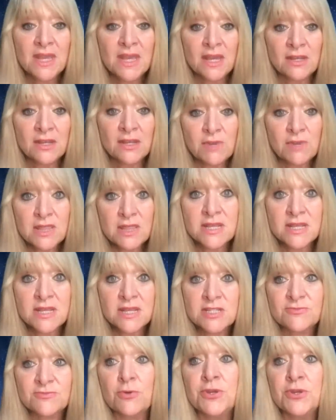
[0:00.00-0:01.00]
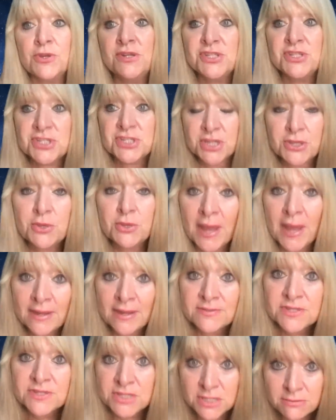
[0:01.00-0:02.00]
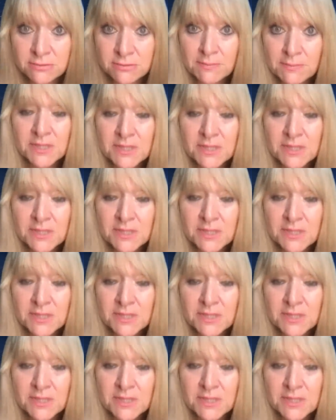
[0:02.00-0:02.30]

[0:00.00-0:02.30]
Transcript: and run things for you, show you how to do it,